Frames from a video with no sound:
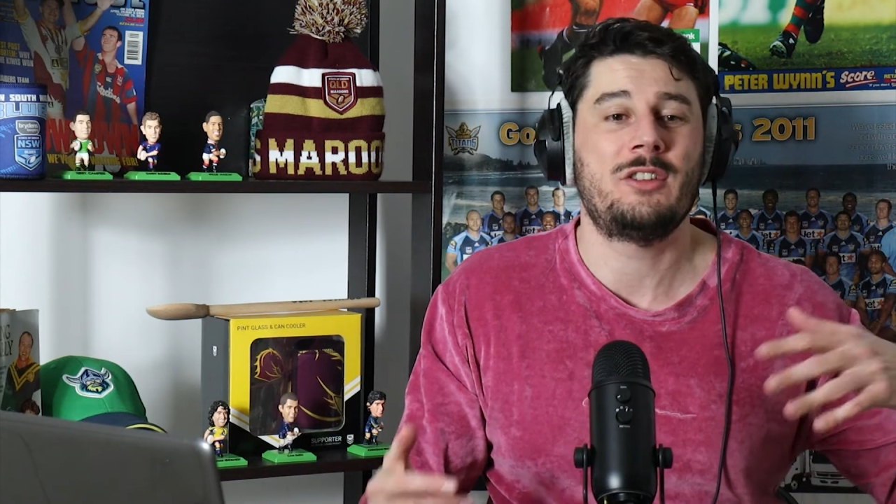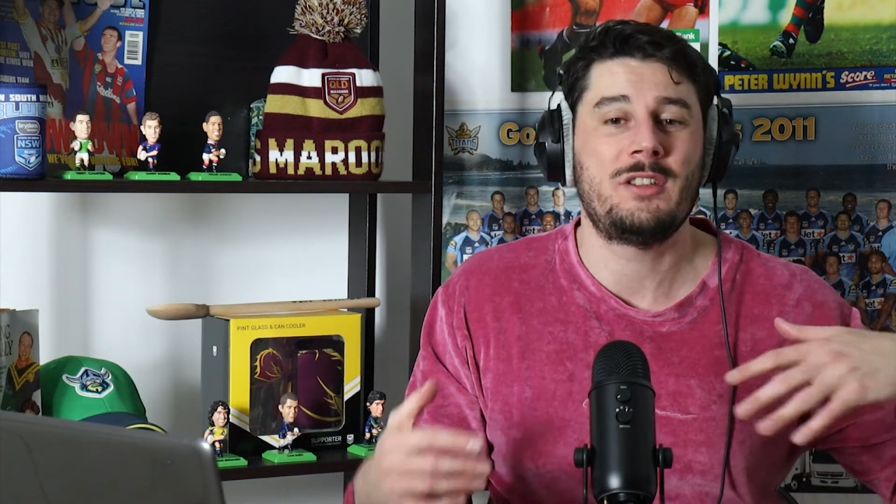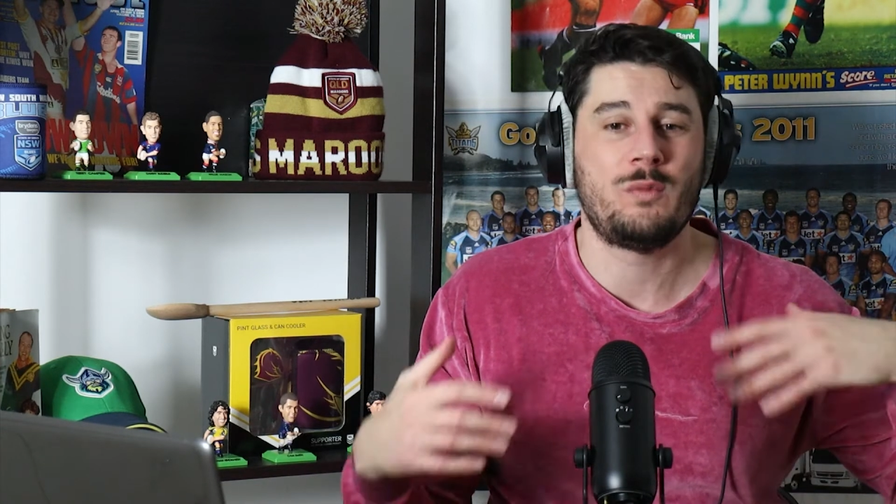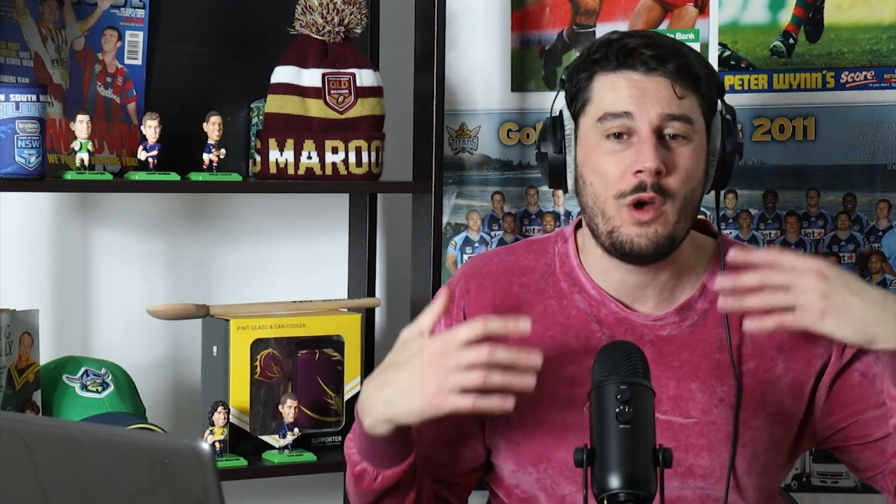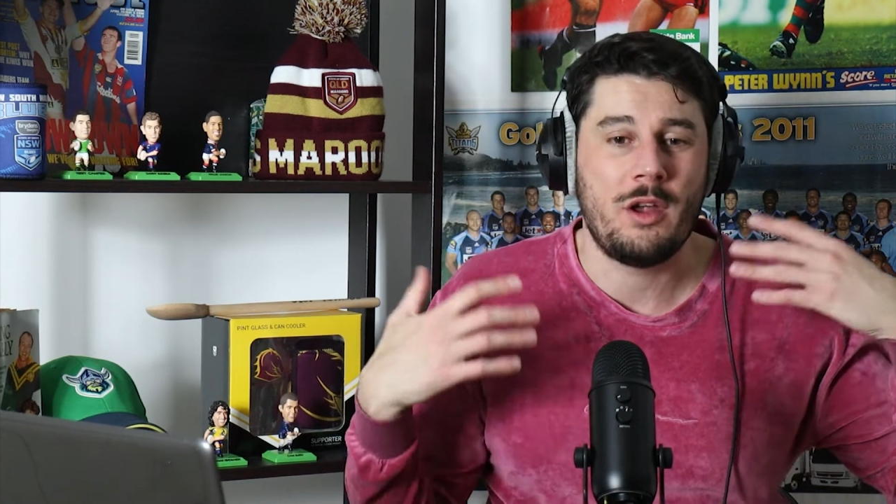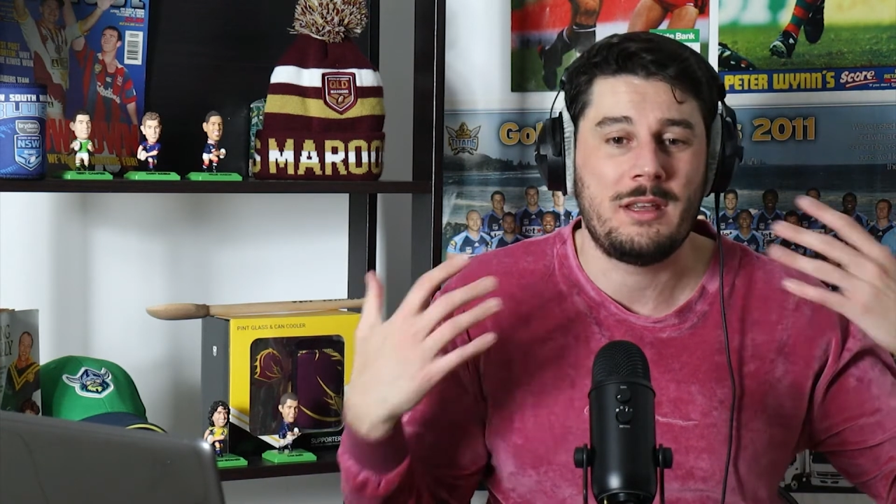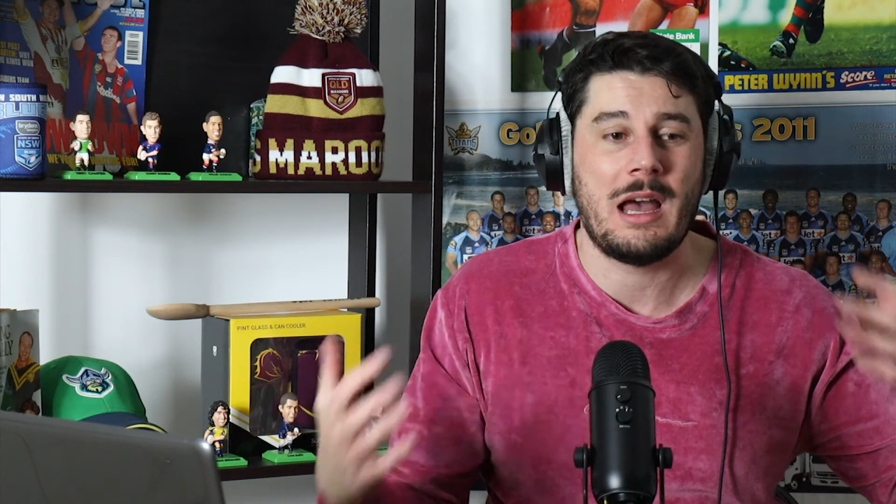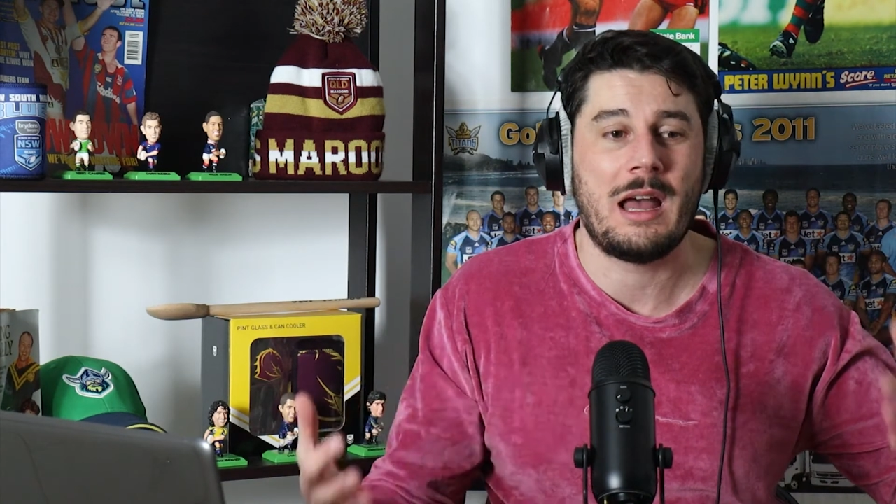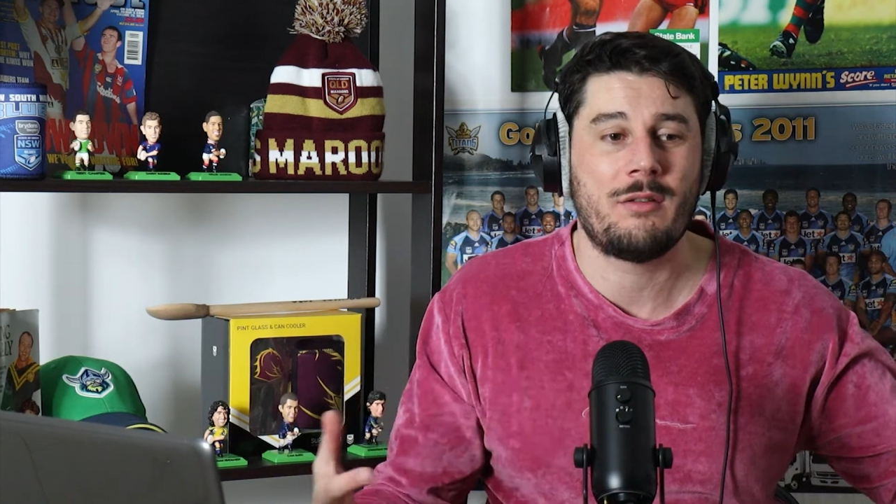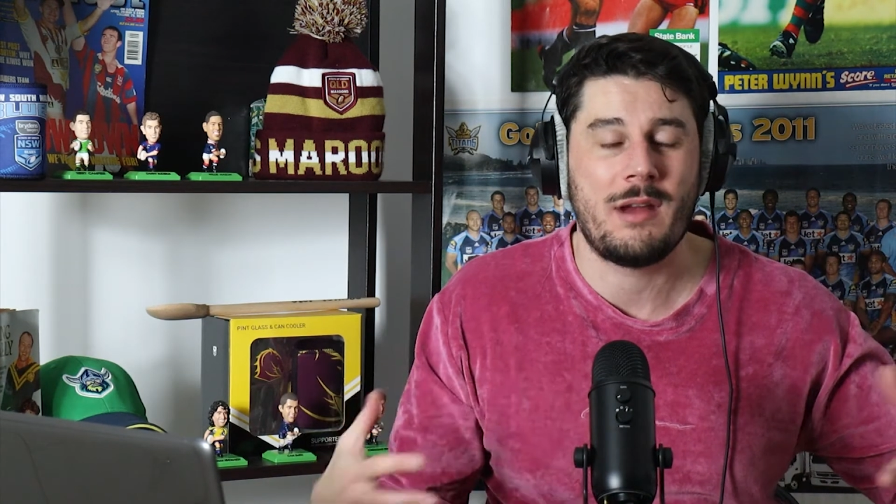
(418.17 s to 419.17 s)
just weren't
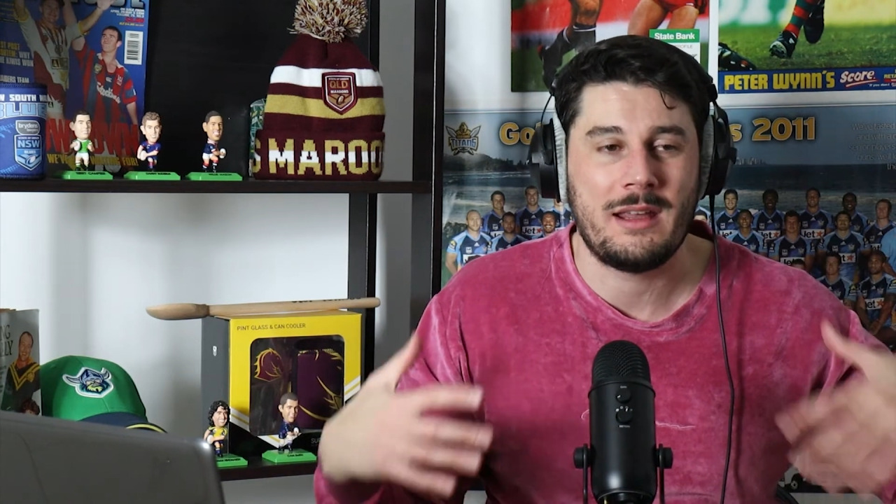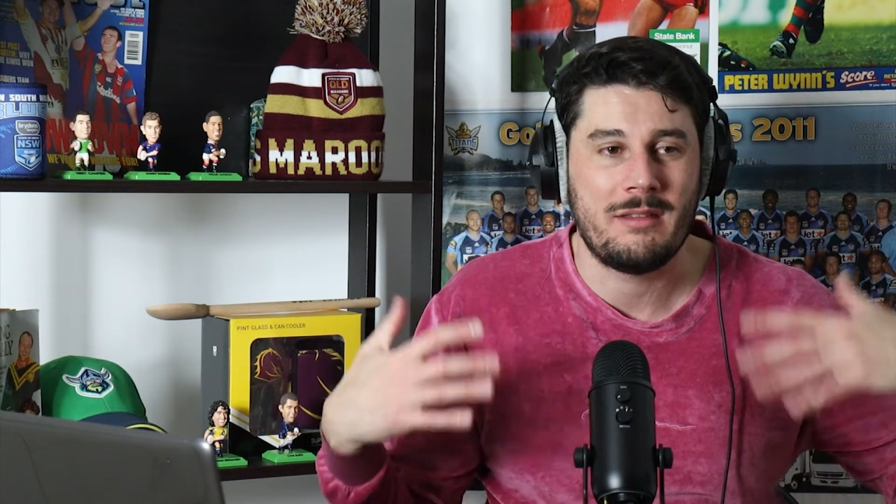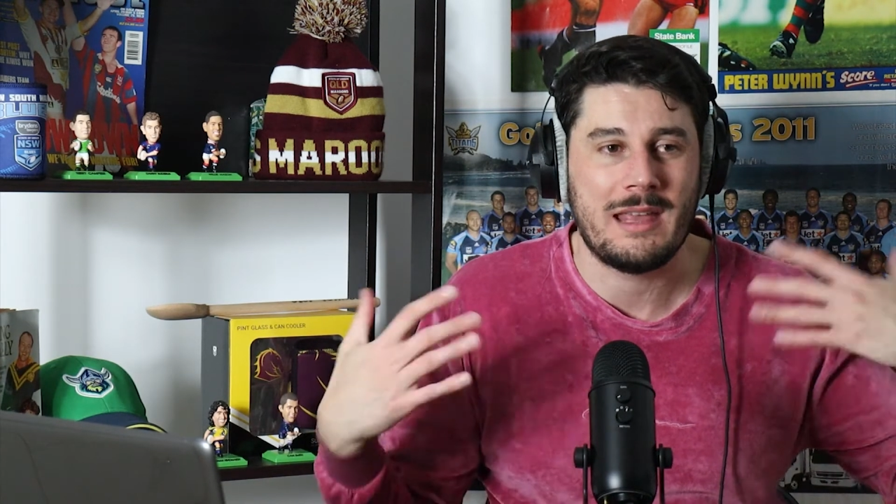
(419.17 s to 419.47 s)
garnering